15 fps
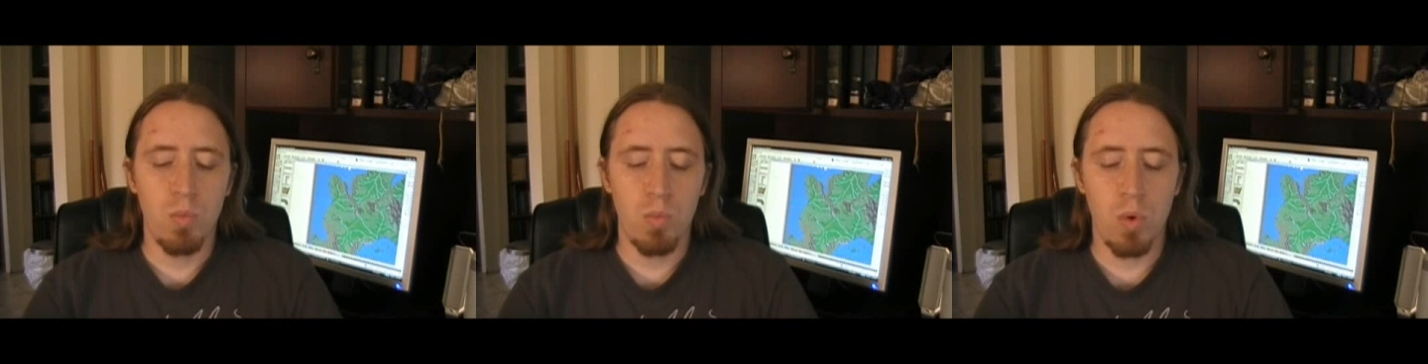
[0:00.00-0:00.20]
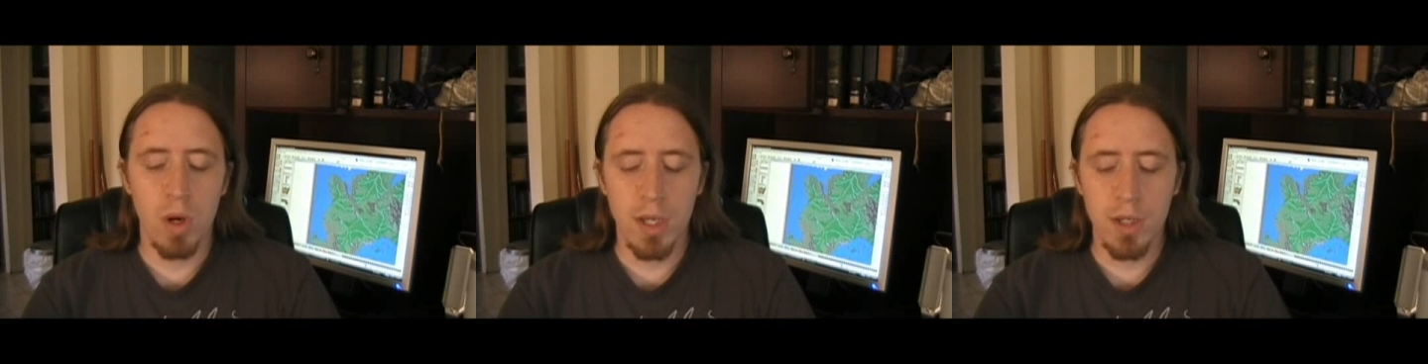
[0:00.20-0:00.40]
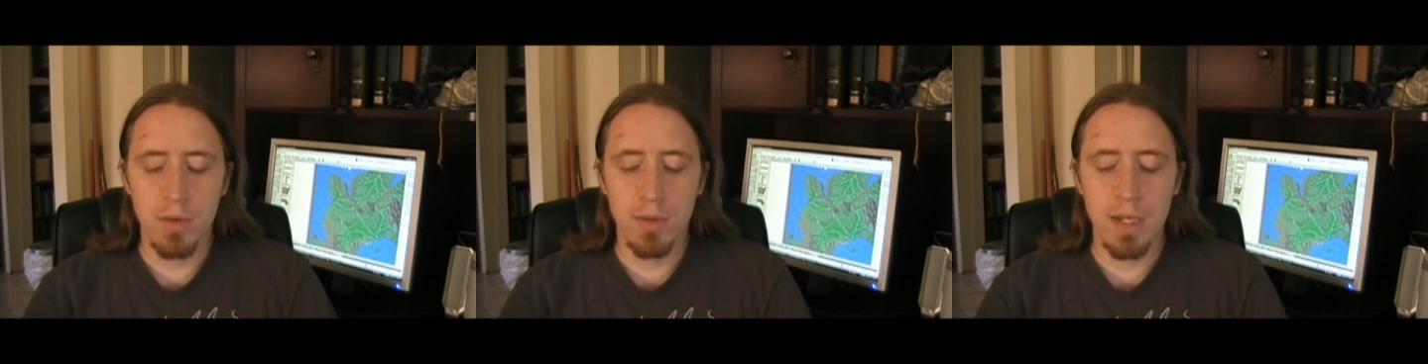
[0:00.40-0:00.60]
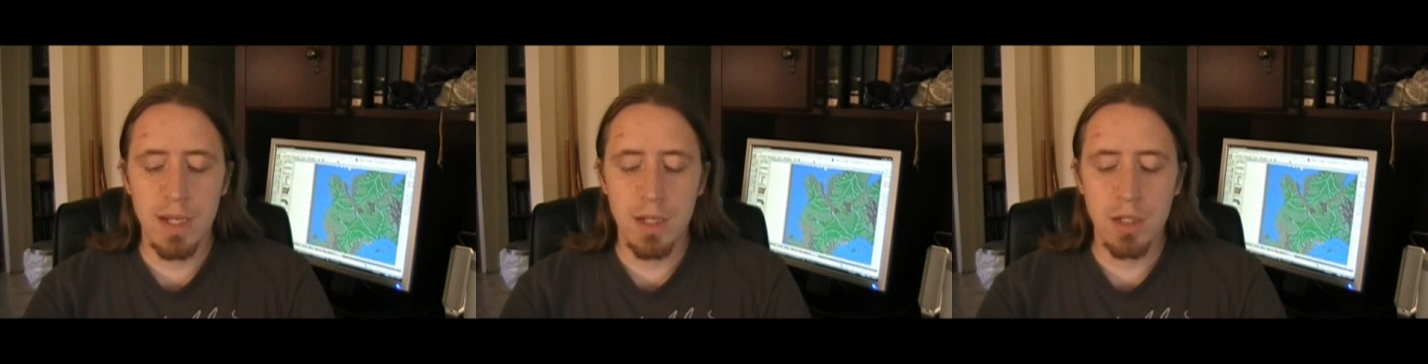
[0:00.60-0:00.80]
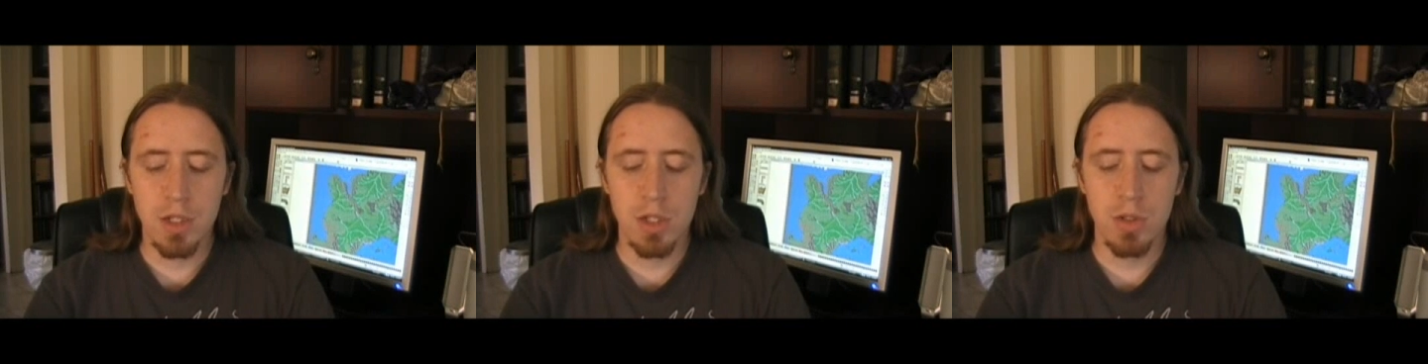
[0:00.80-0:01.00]
what you
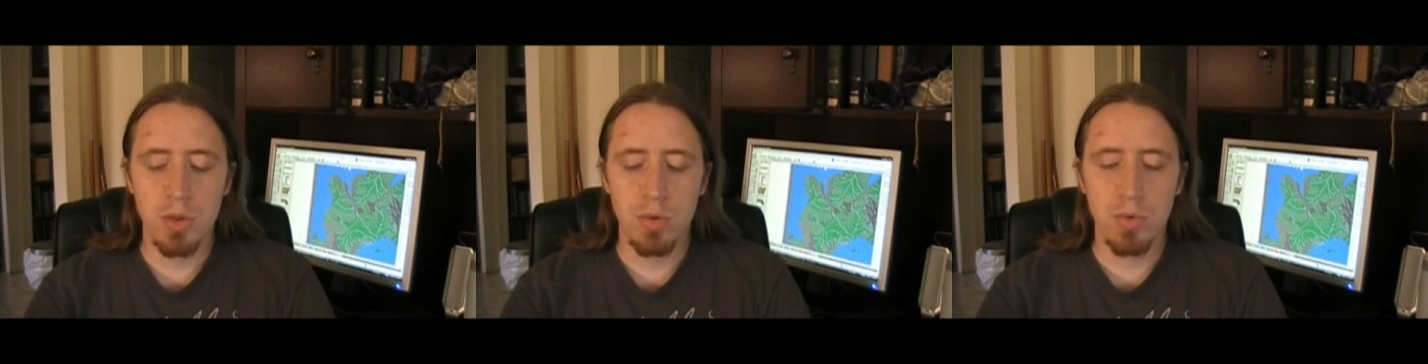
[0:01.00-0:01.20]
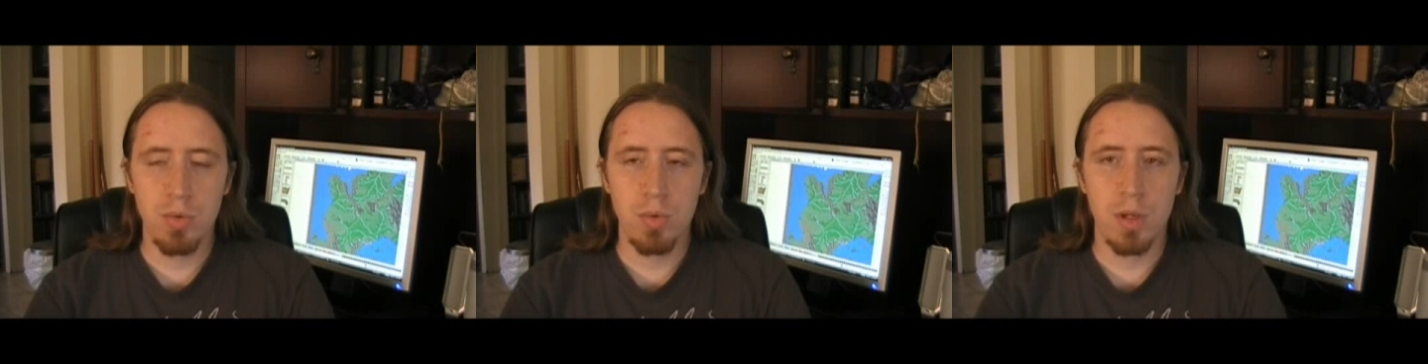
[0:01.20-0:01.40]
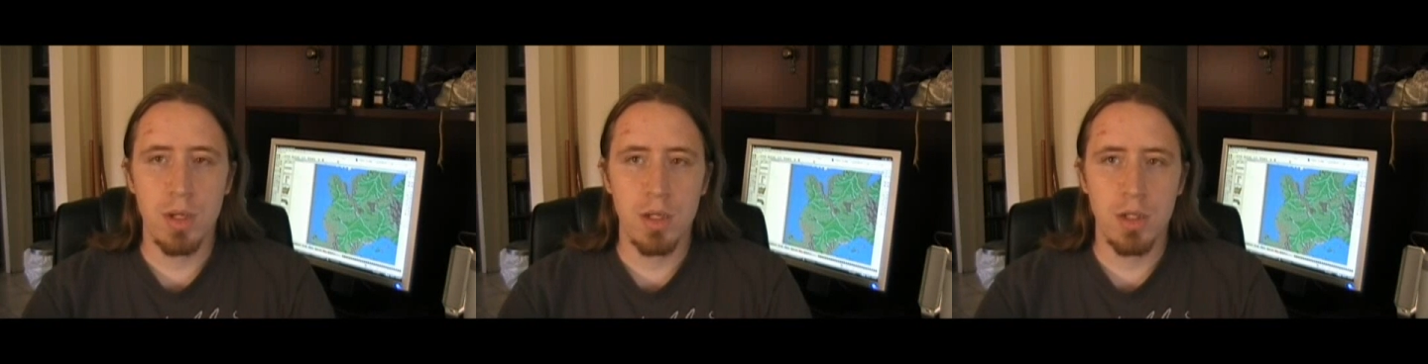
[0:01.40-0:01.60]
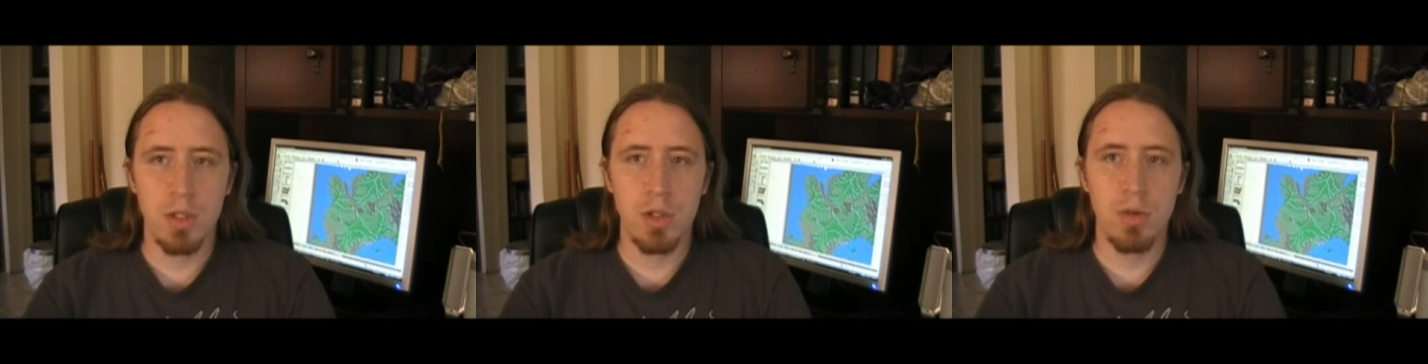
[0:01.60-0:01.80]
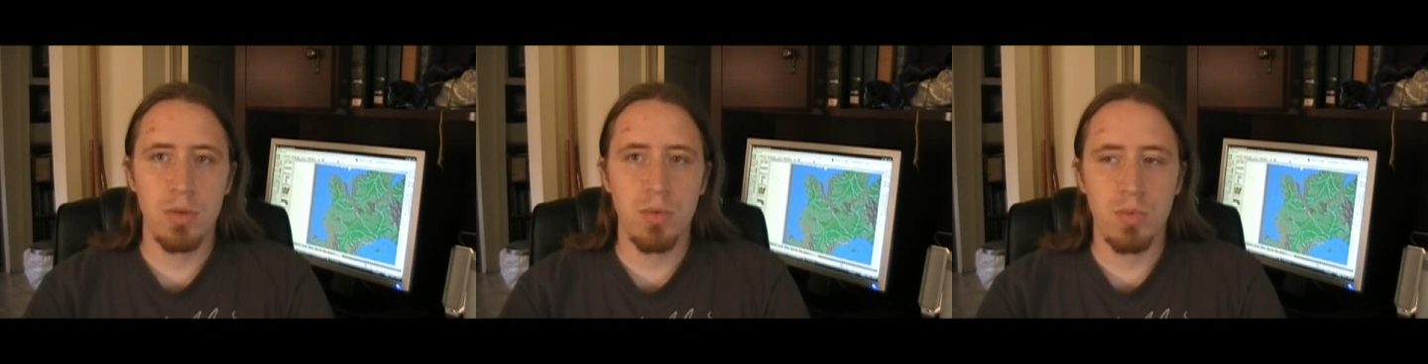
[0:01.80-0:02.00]
need to
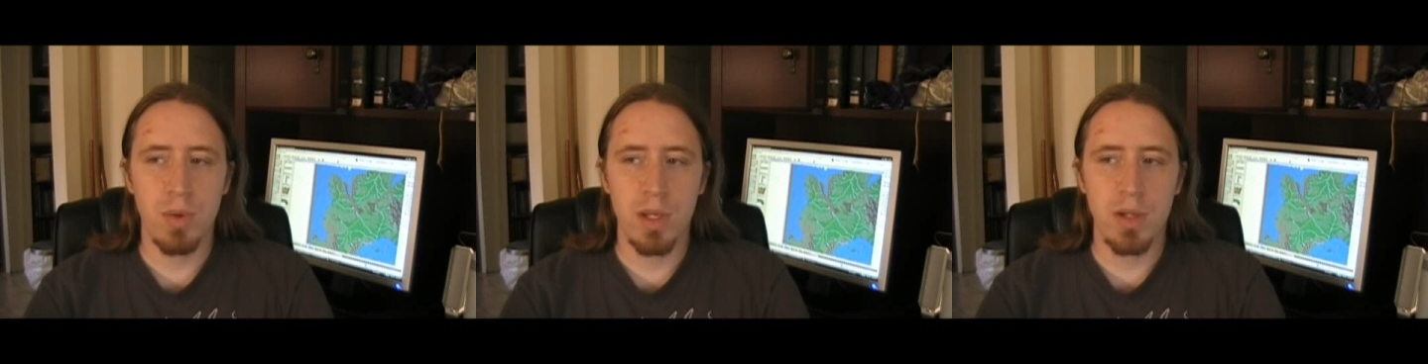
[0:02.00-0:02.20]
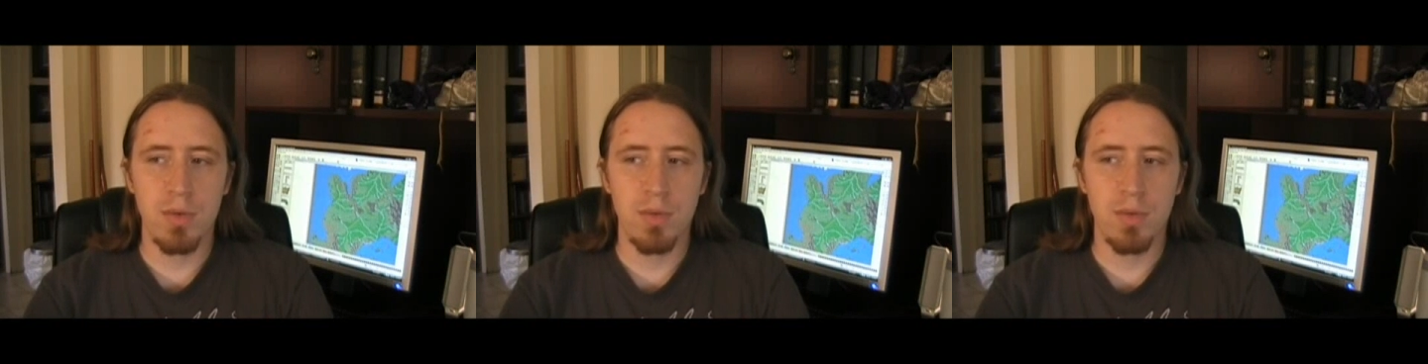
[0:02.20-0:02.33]
do when